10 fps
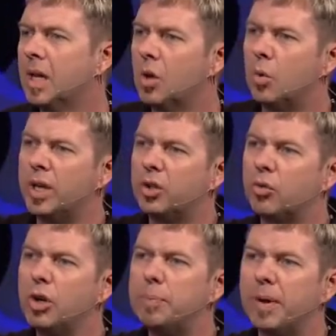when a
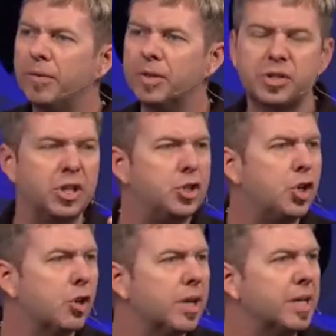group of
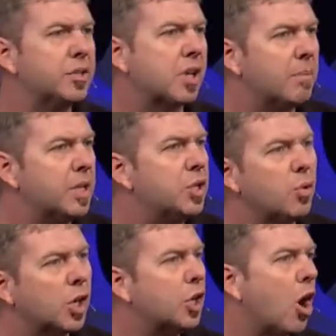centurions come
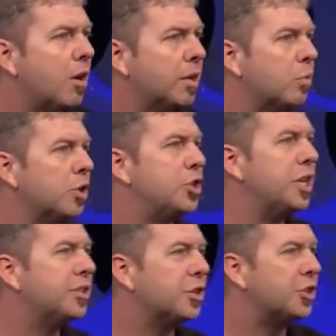into a garden where
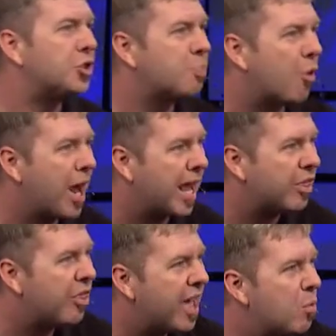Jesus is praying,
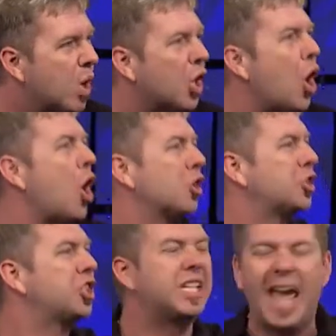they will all
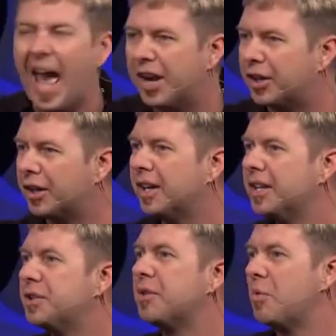scatter
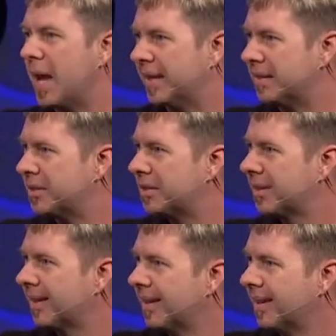to the winds.
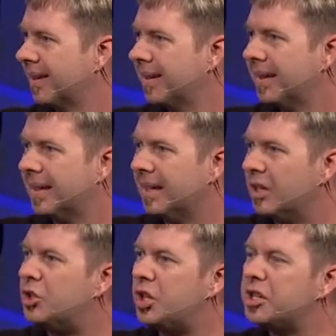
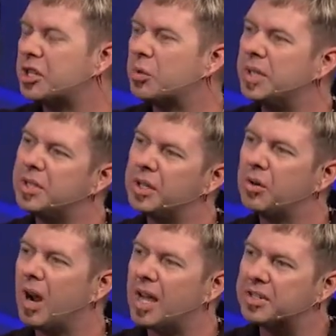Jesus went to the
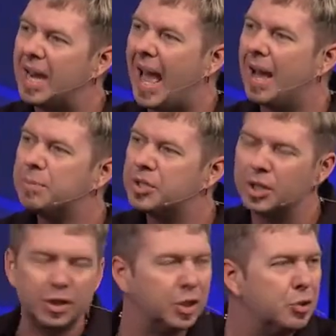cross
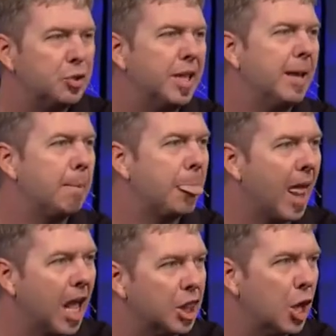absolutely
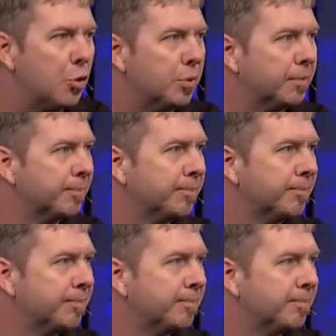alone.
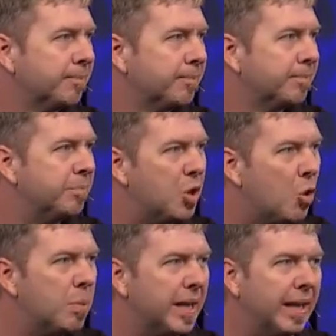
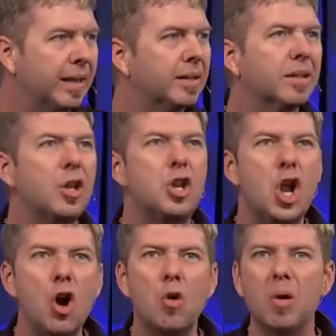Nobody,
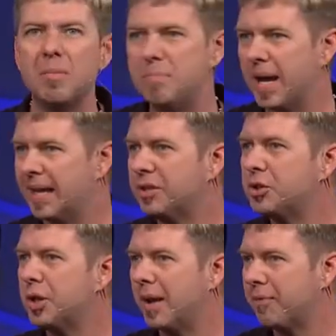nobody
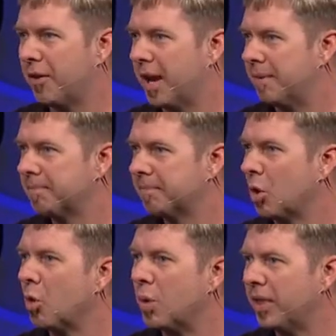stood up for him
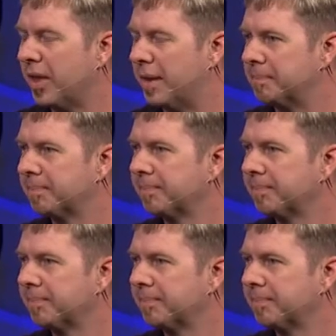or with him.